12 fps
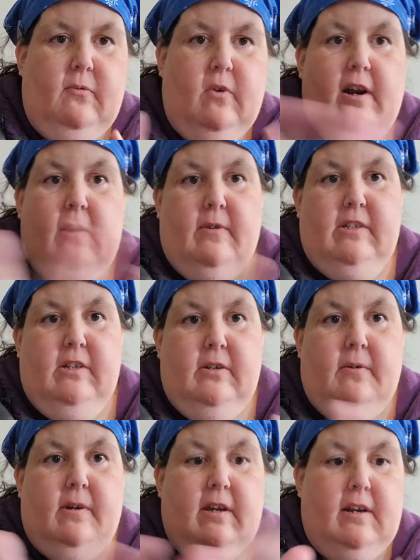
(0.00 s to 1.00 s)
of what I was
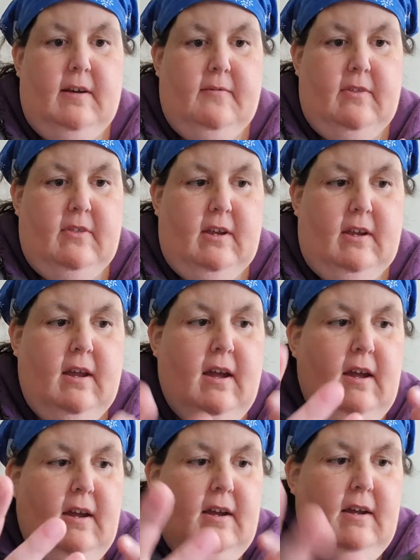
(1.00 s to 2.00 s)
doing and everything.
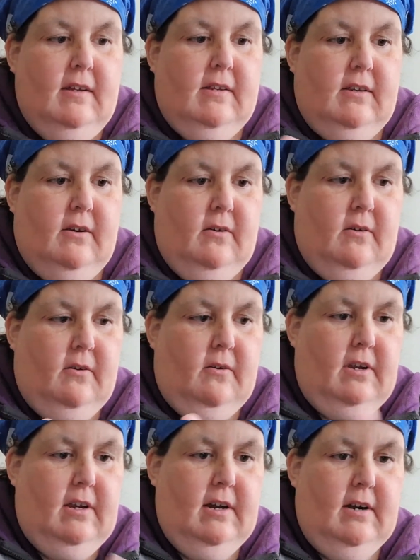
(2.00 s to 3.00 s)
So
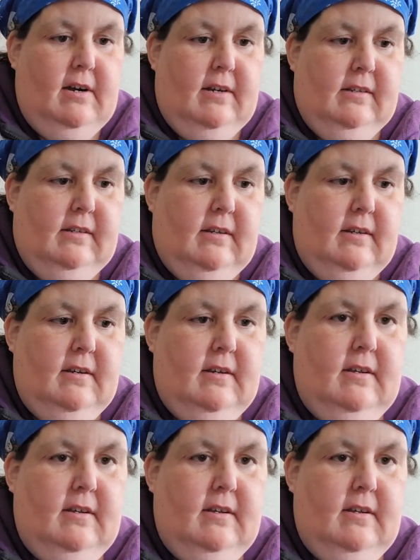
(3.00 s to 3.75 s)
here is